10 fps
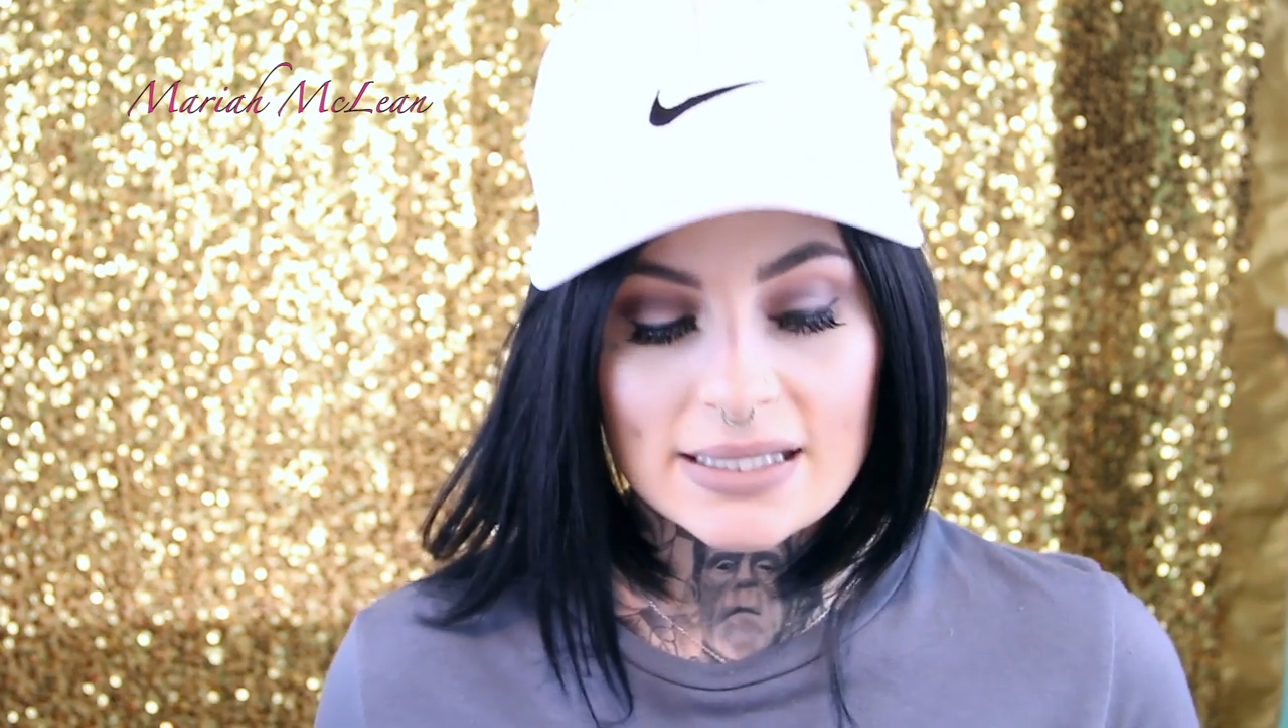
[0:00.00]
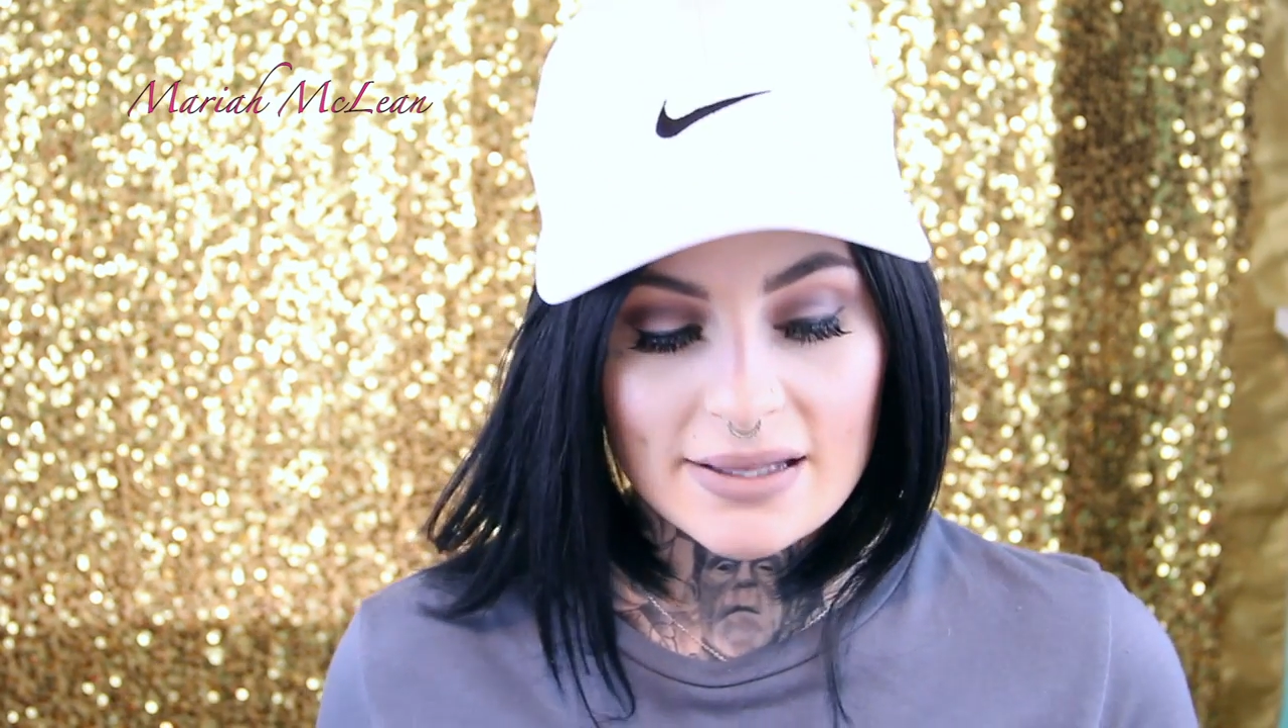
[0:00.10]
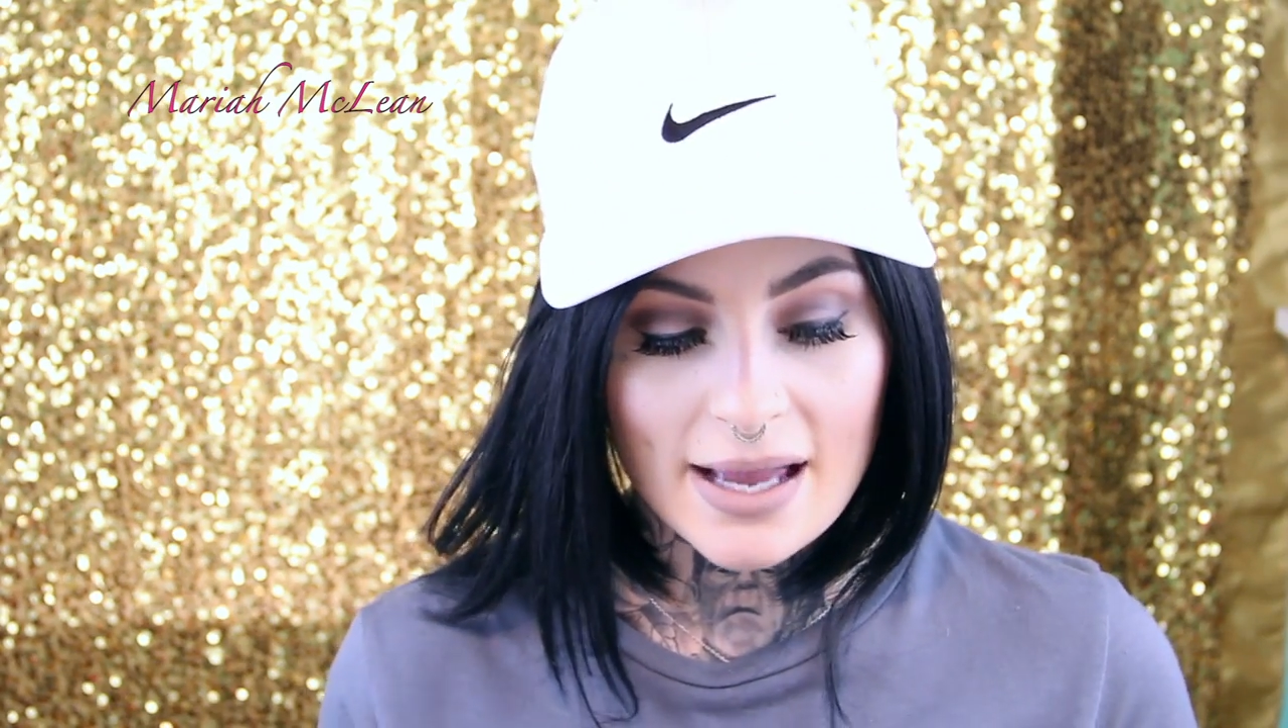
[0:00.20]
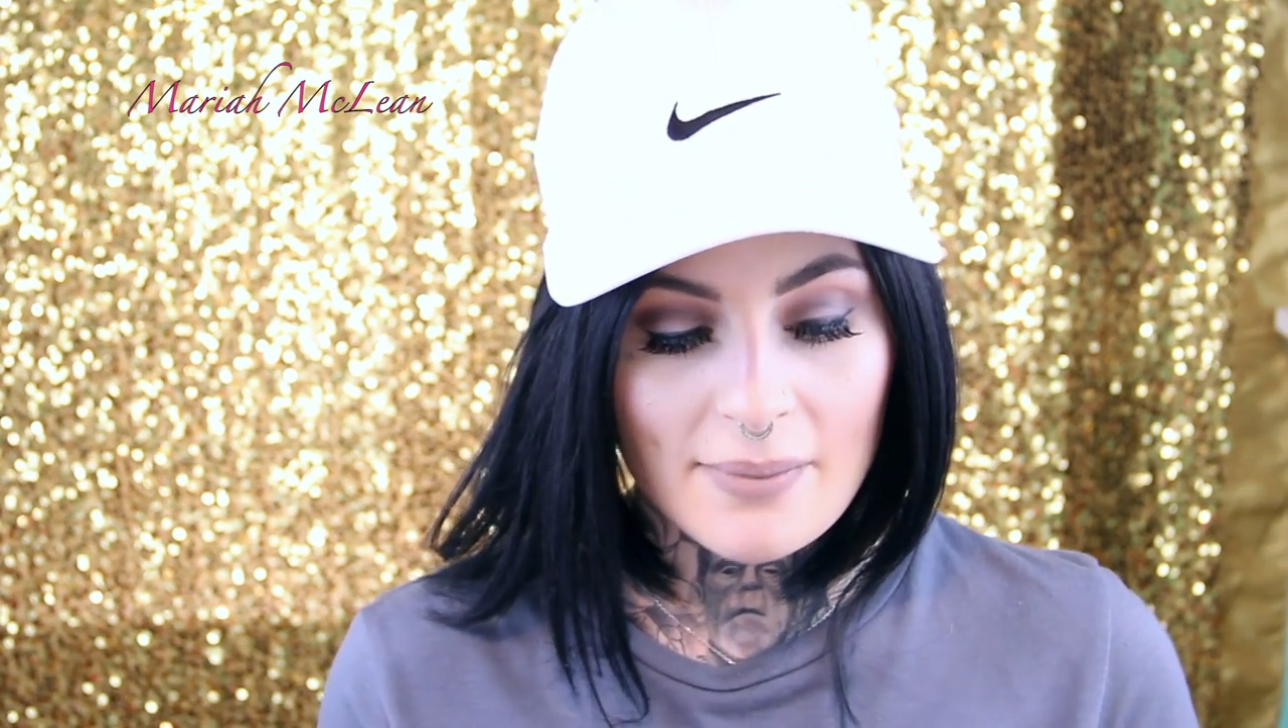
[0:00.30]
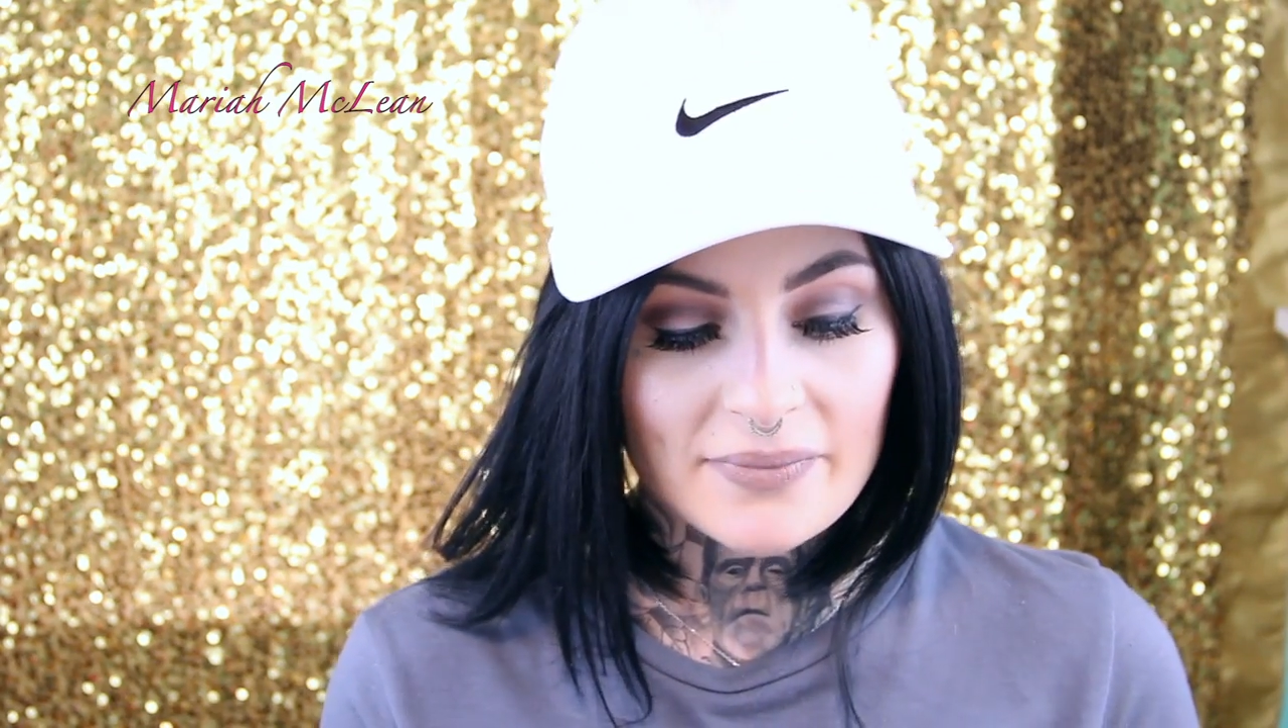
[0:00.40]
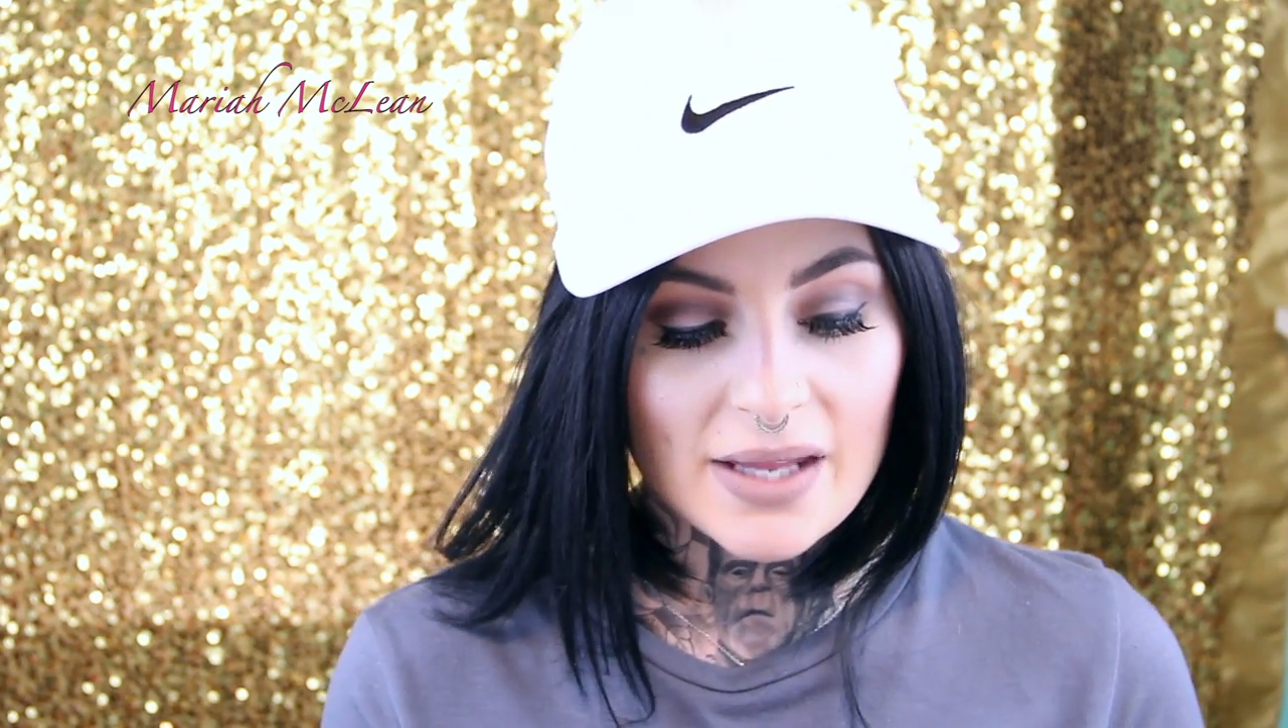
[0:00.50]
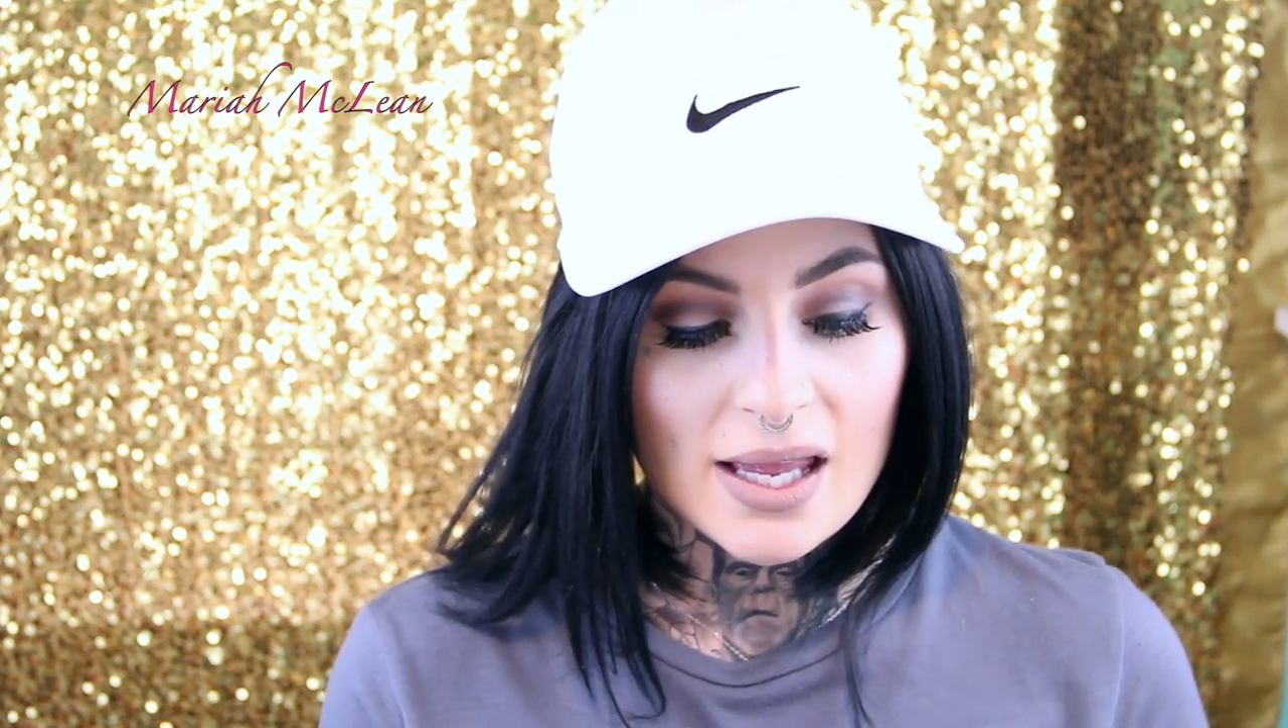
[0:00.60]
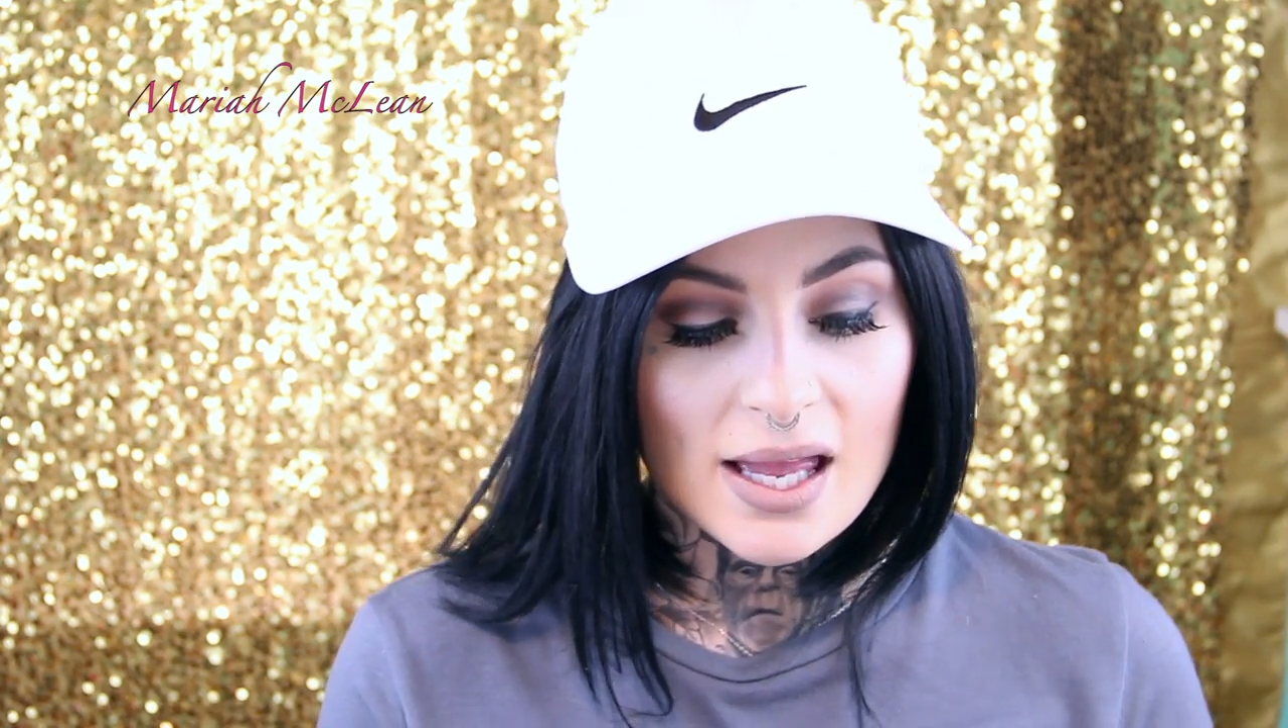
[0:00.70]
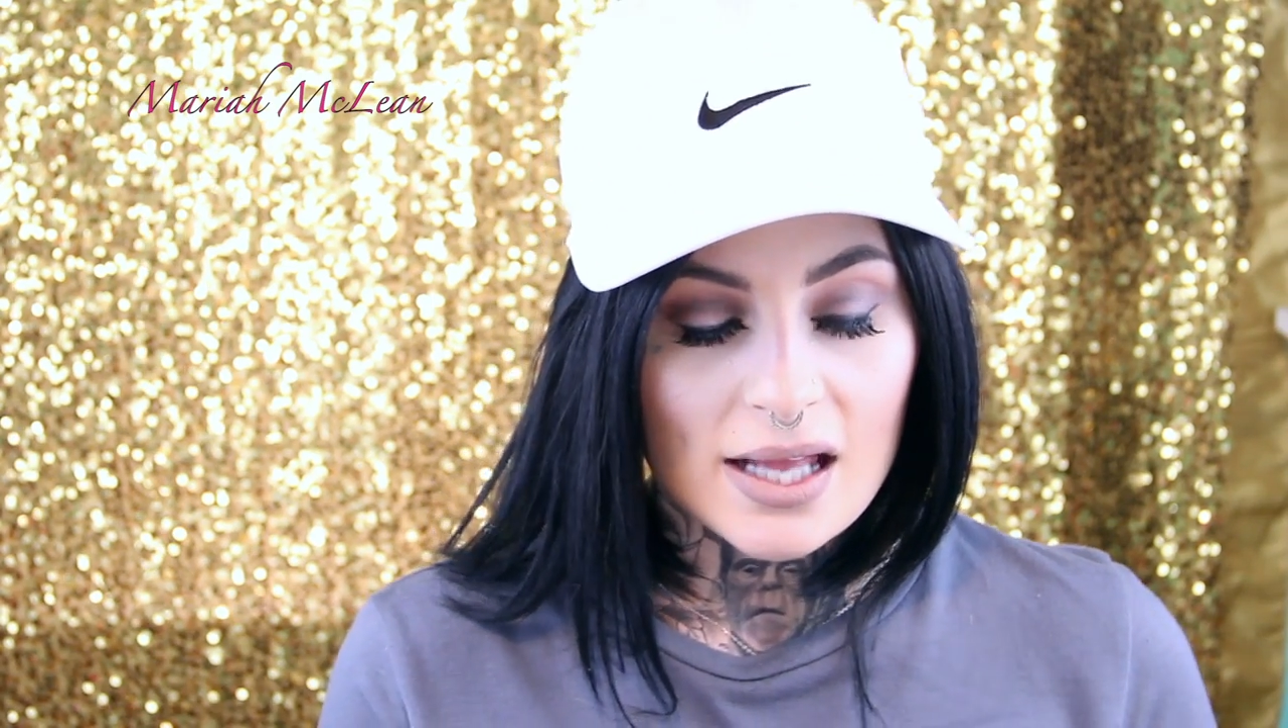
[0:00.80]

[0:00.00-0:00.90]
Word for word: to them